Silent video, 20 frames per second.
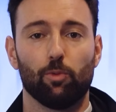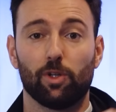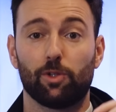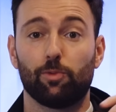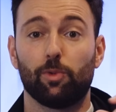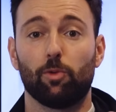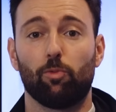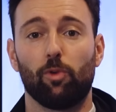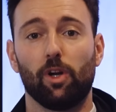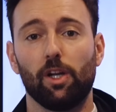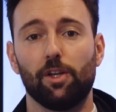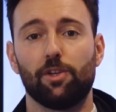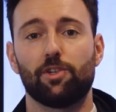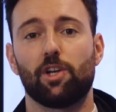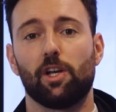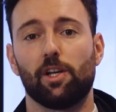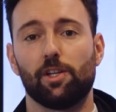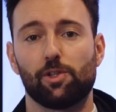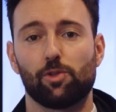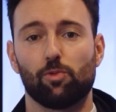what we really
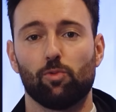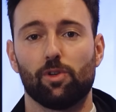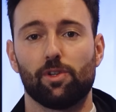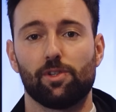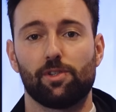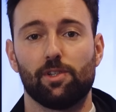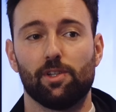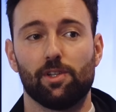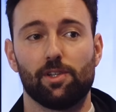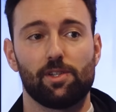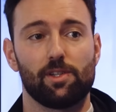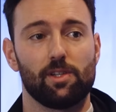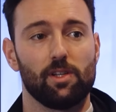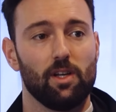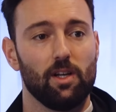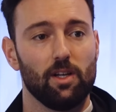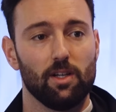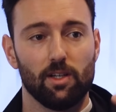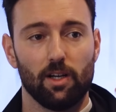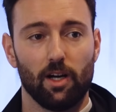chased was this
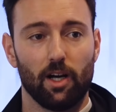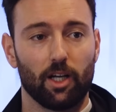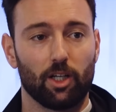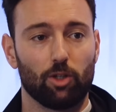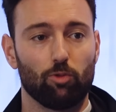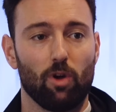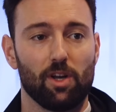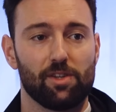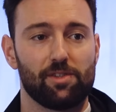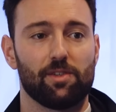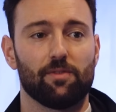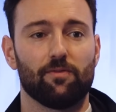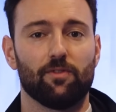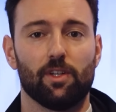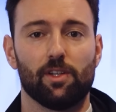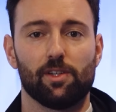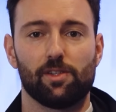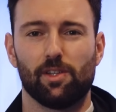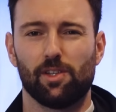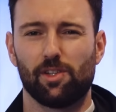
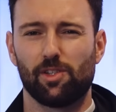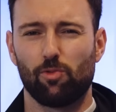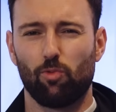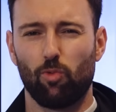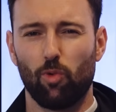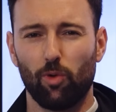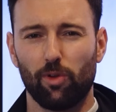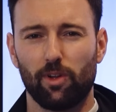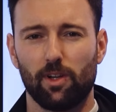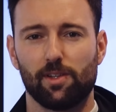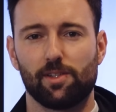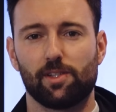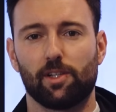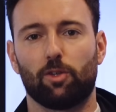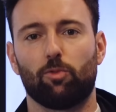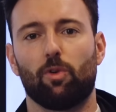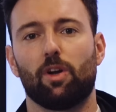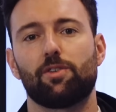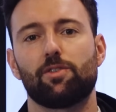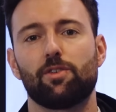aggressiveness, this ruthless
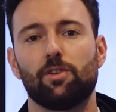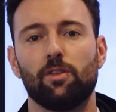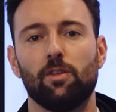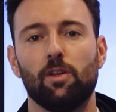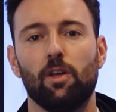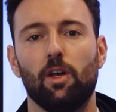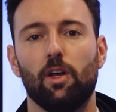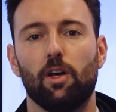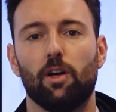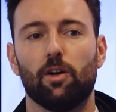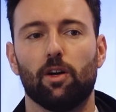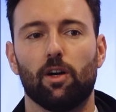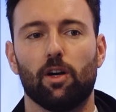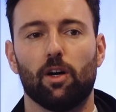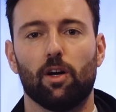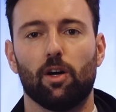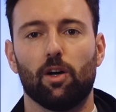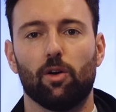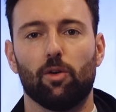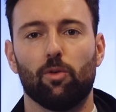aggression
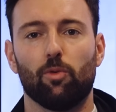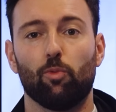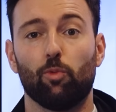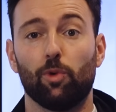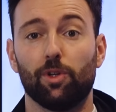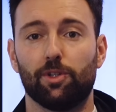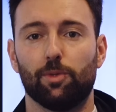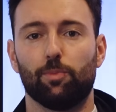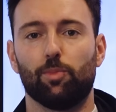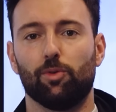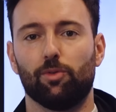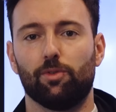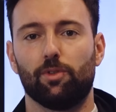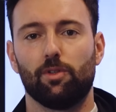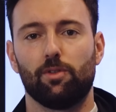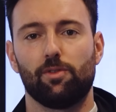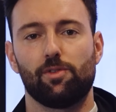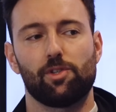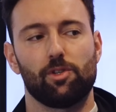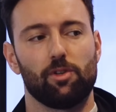with the boot.
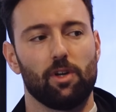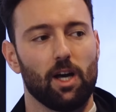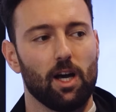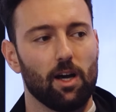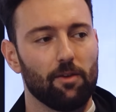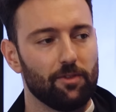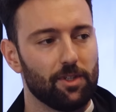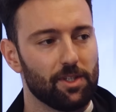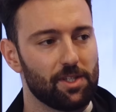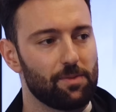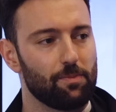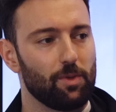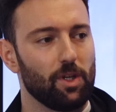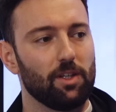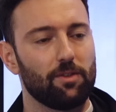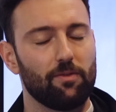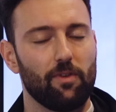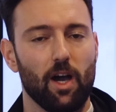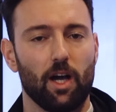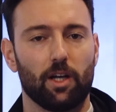So you have the
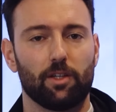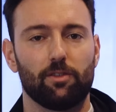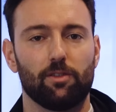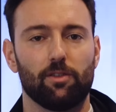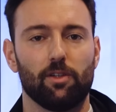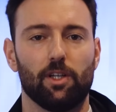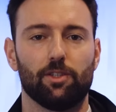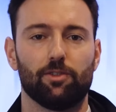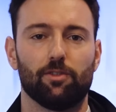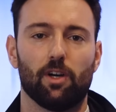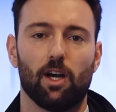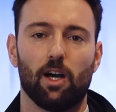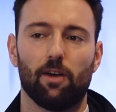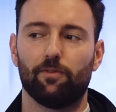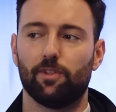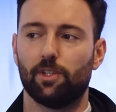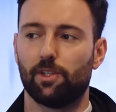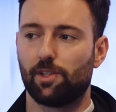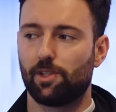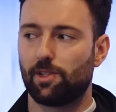speed factor and you
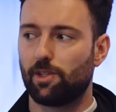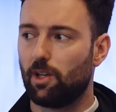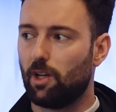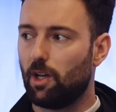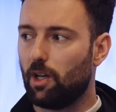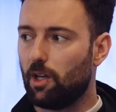have this